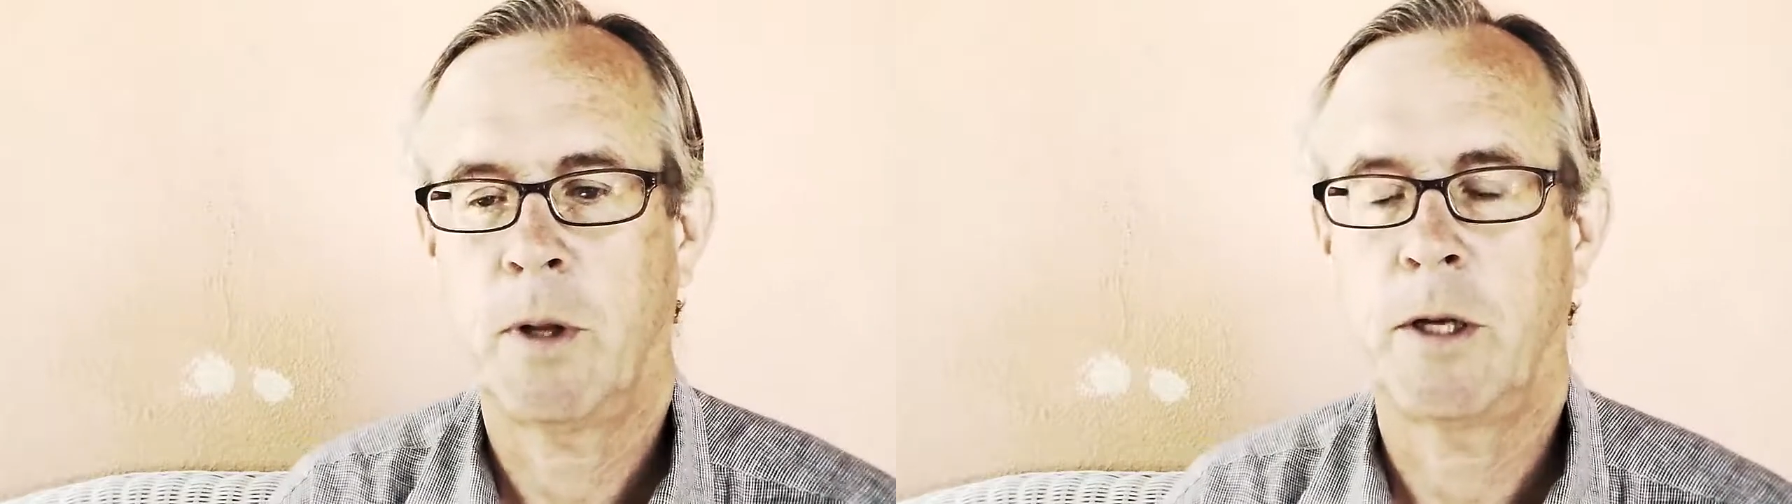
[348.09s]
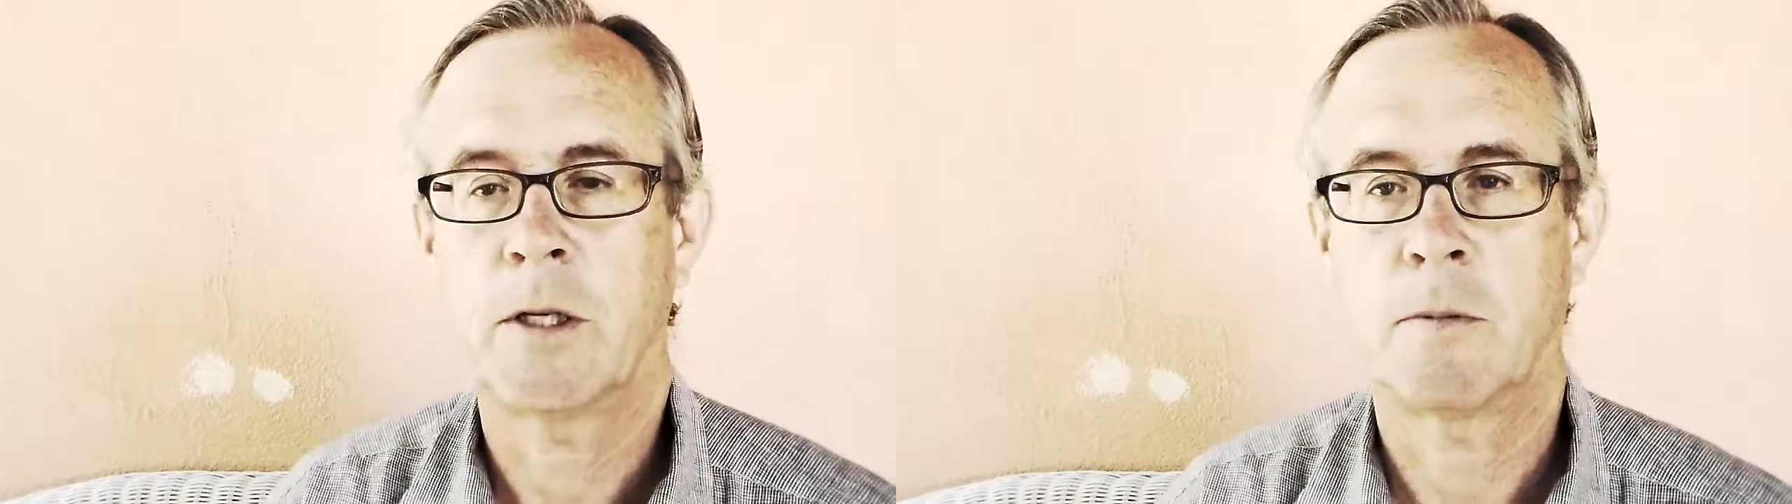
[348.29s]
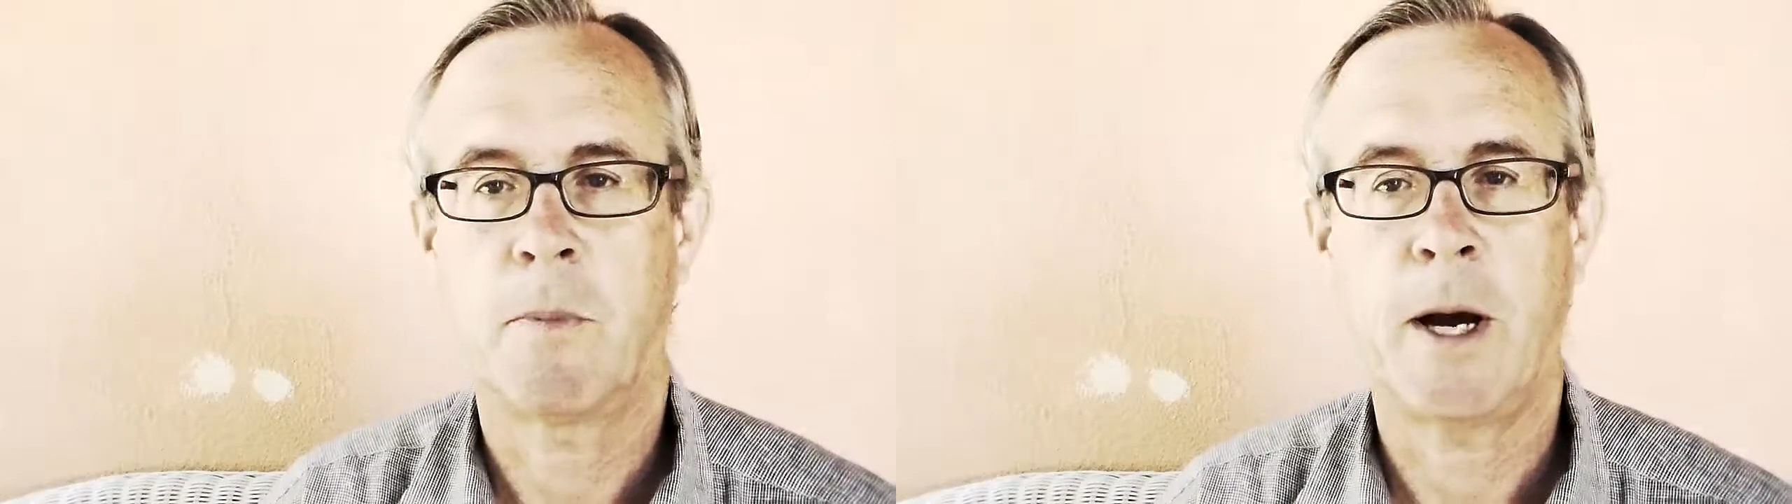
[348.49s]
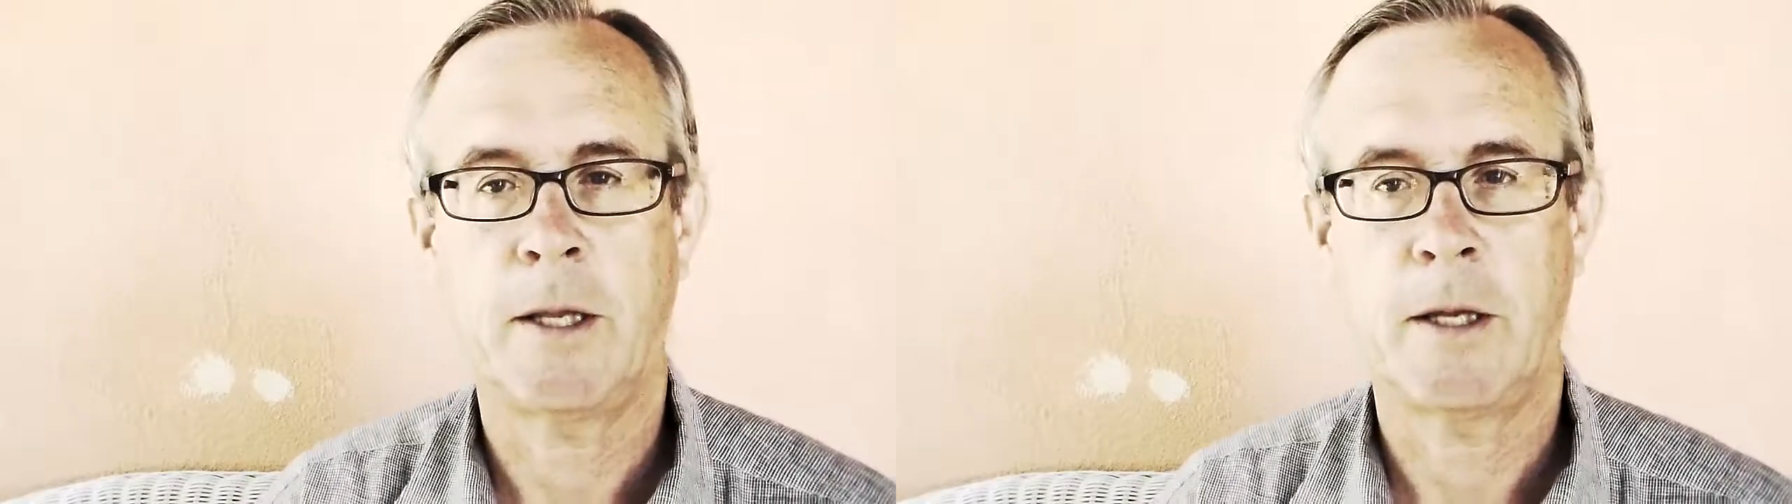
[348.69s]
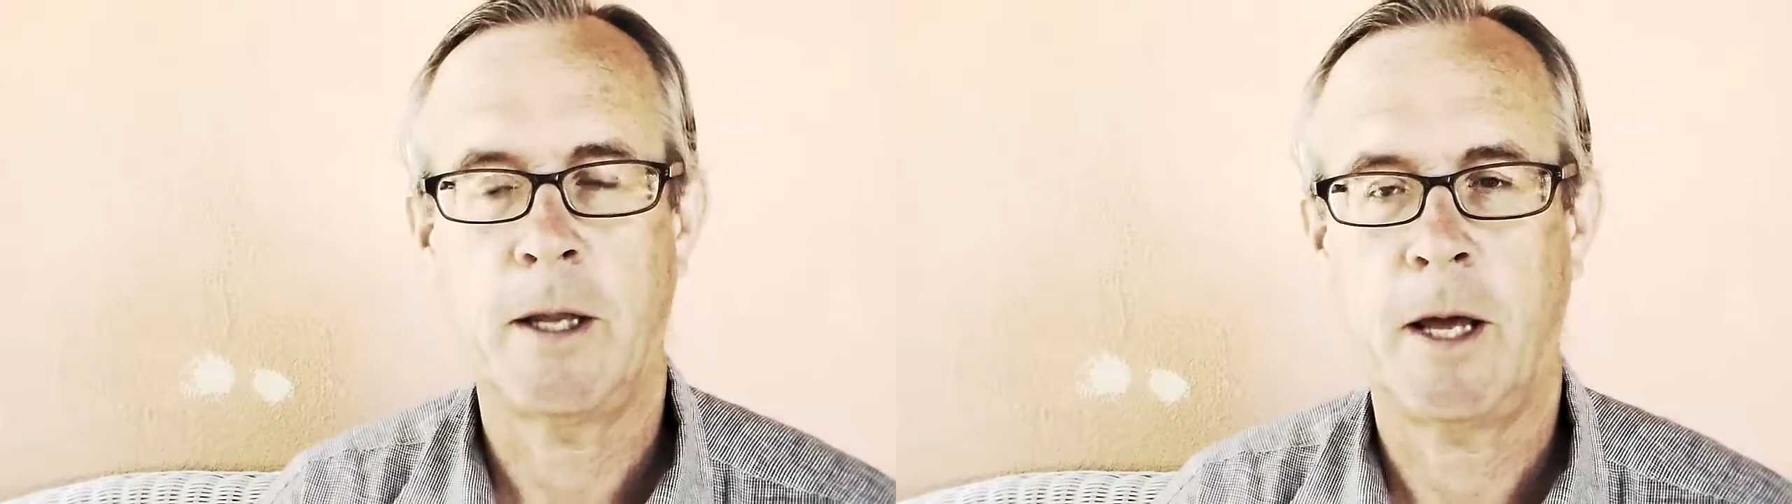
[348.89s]
place
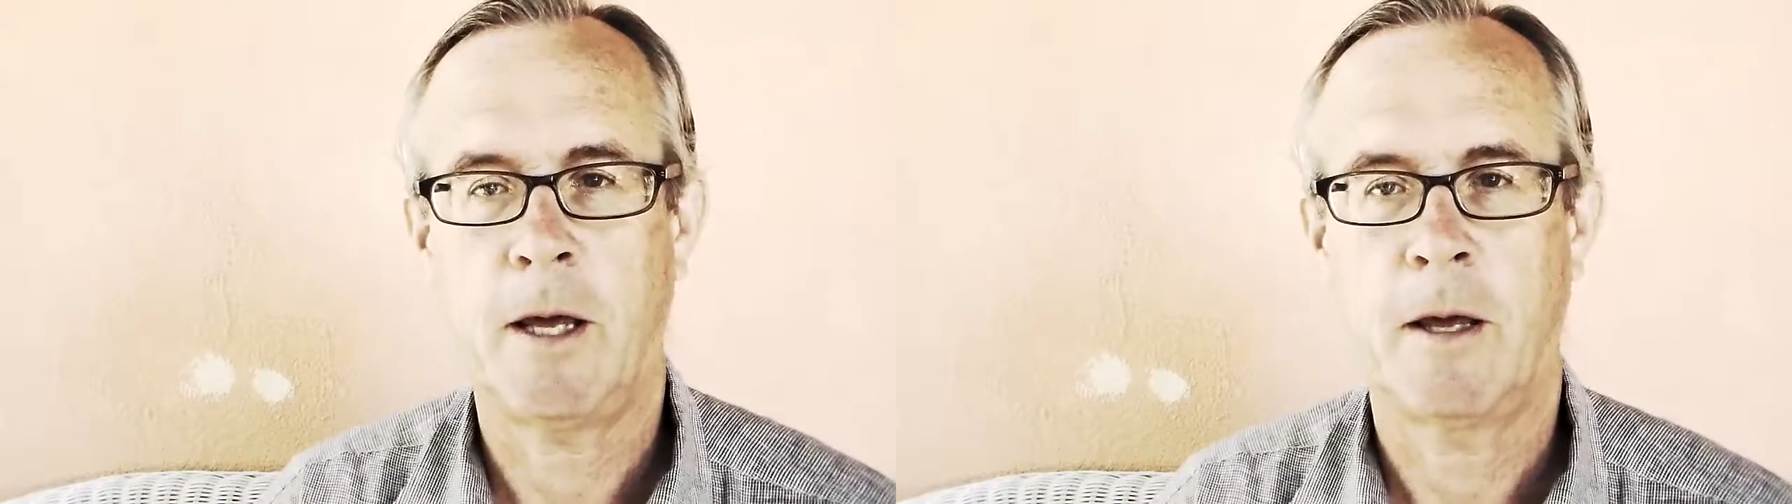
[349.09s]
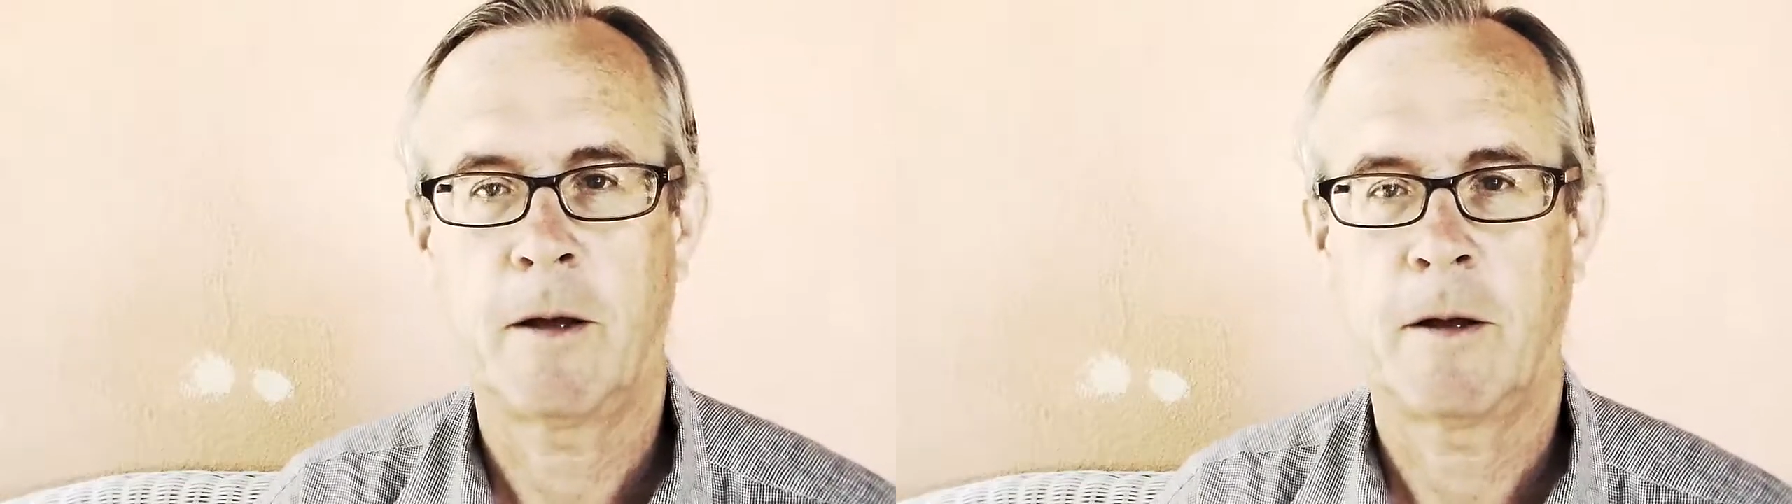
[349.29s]
by today,